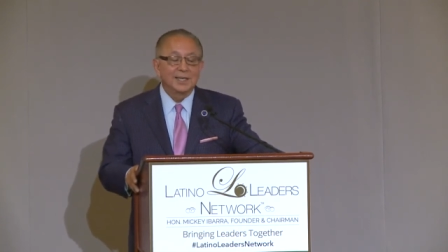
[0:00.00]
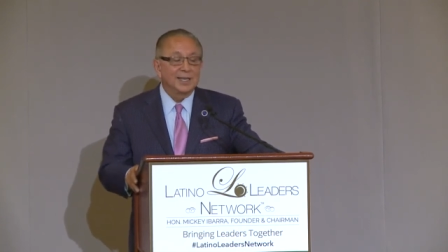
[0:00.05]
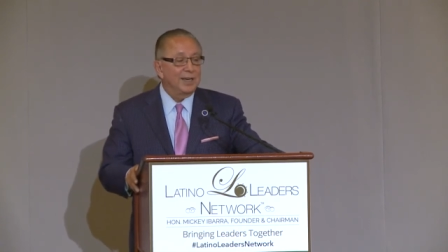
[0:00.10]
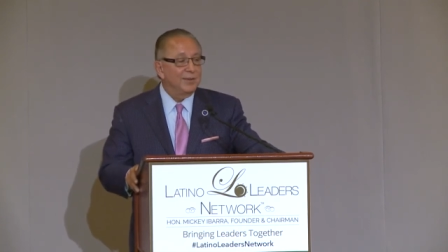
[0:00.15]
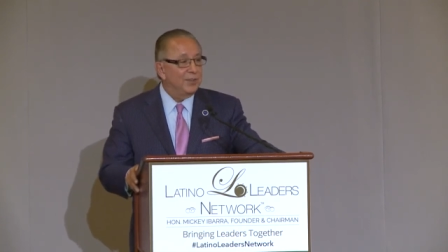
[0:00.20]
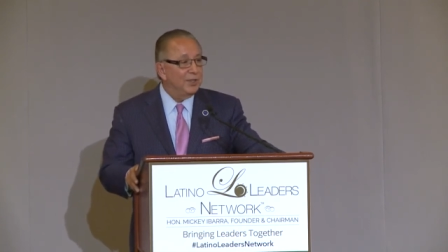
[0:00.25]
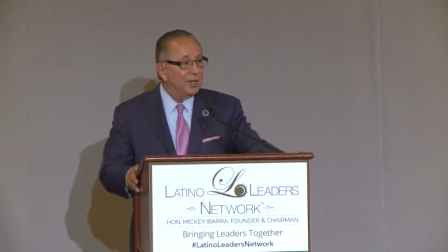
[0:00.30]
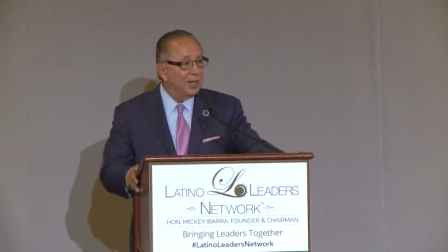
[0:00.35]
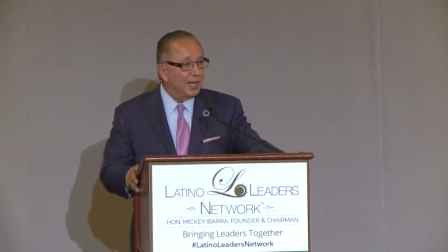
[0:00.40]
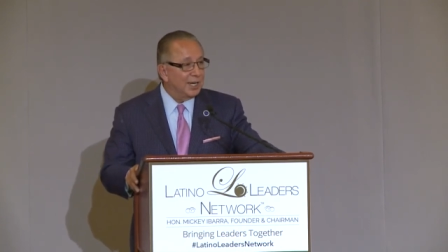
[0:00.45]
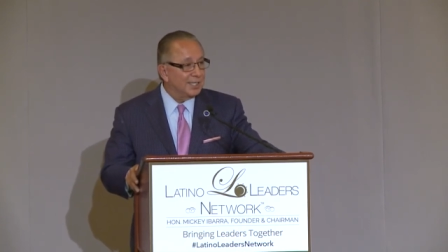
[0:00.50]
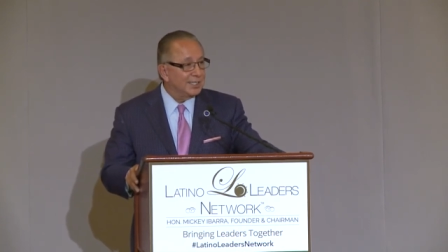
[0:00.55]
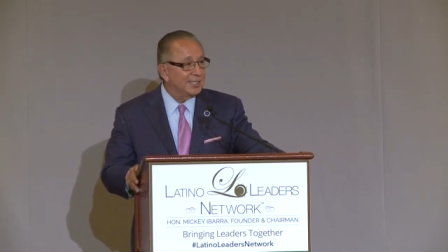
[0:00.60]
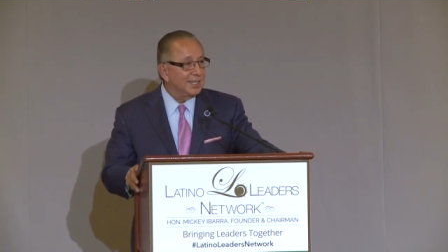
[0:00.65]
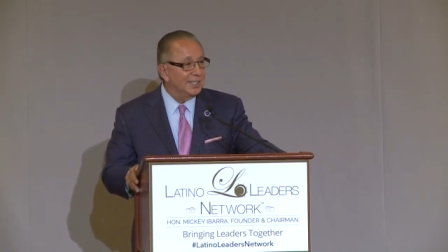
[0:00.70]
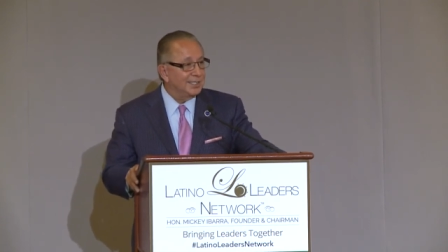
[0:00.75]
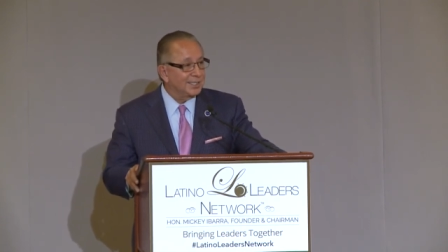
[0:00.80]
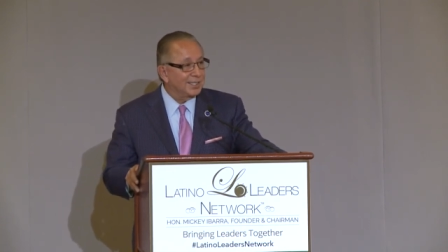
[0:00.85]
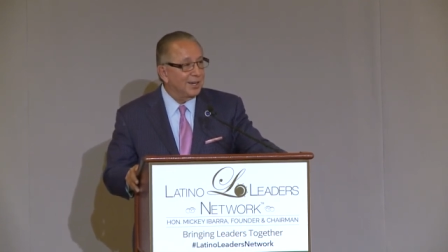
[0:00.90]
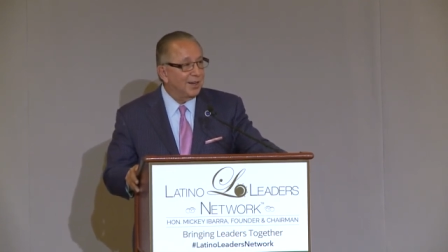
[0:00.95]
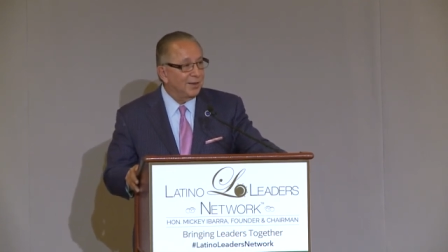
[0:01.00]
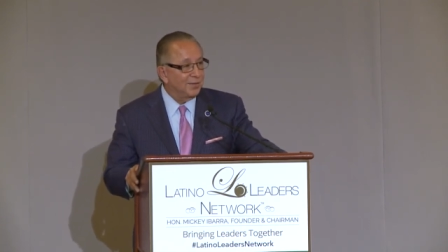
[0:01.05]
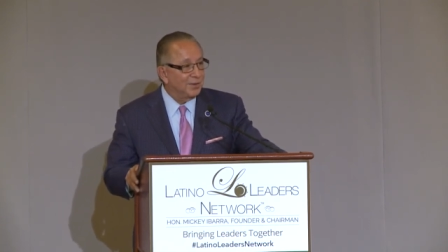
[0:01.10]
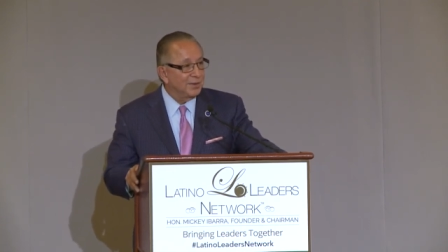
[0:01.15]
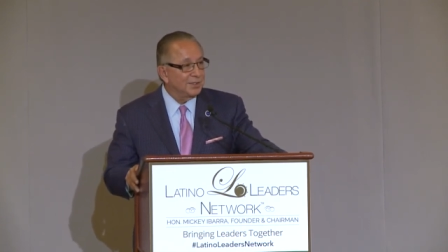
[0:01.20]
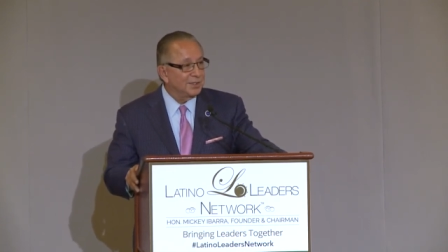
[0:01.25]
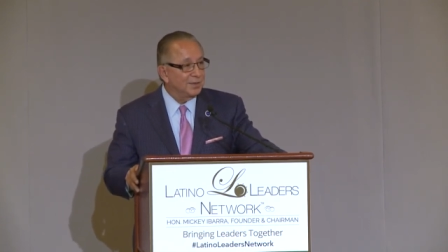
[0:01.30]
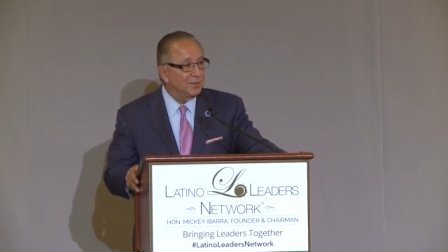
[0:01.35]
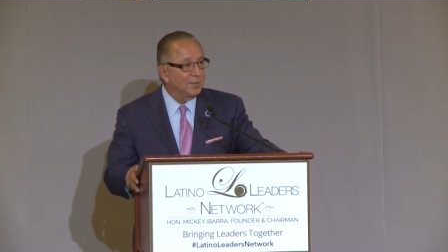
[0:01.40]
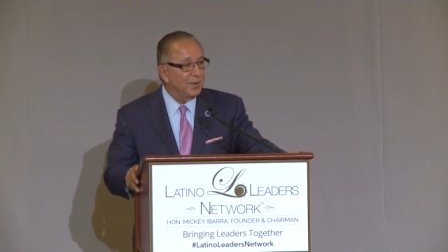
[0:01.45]
of the United States
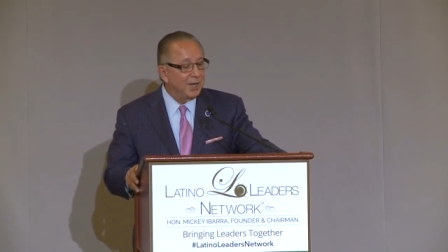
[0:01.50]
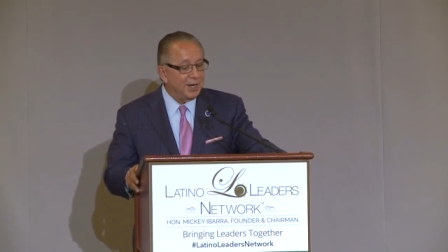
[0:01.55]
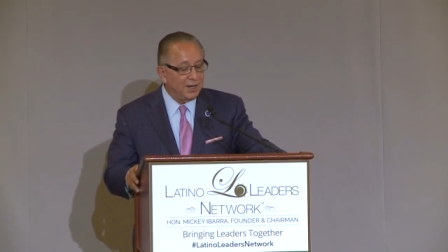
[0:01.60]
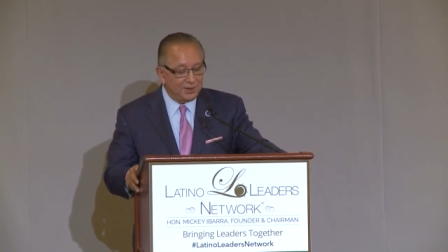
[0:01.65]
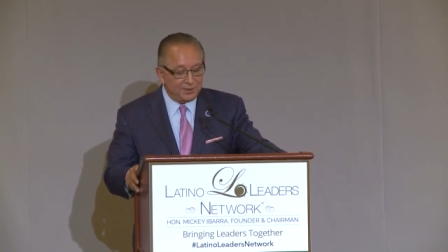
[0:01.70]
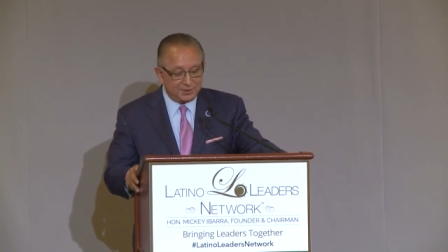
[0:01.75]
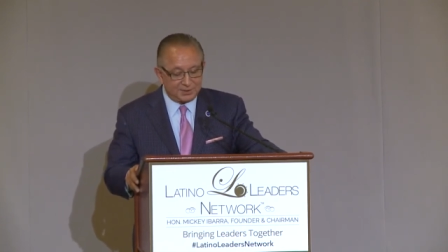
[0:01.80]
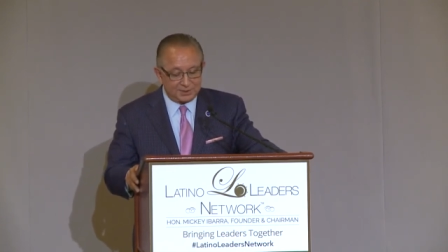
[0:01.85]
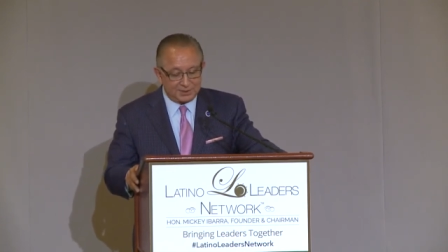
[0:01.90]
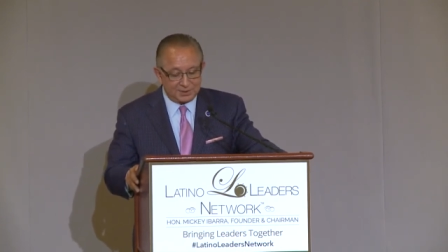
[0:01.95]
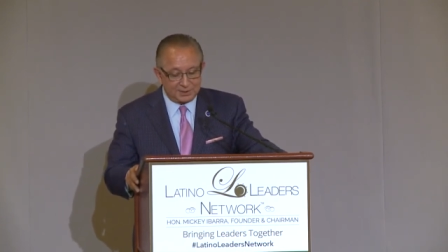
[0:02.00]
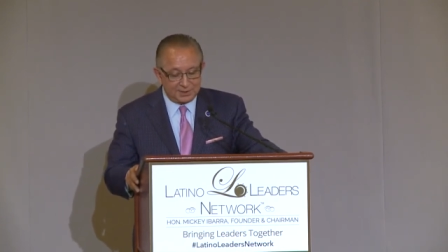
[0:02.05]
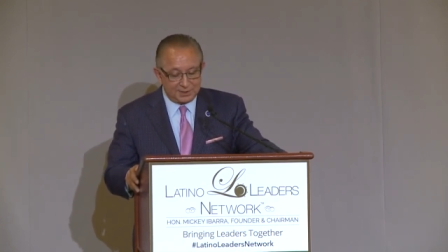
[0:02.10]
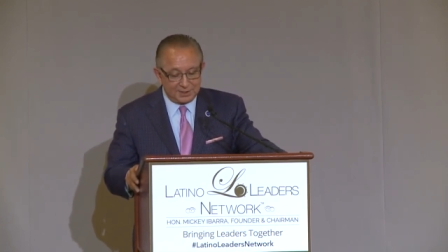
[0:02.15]
Conference of Mayors.